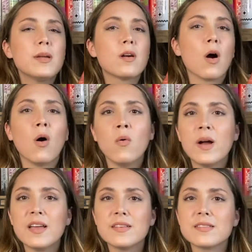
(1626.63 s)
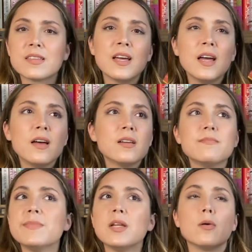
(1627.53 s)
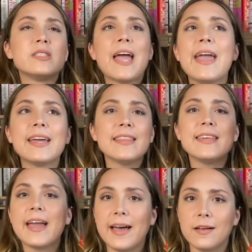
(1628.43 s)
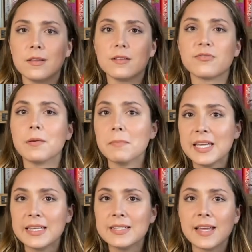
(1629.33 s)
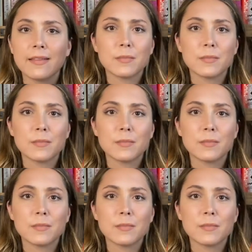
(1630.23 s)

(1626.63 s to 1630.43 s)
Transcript: are always, you know, taking the L for men and their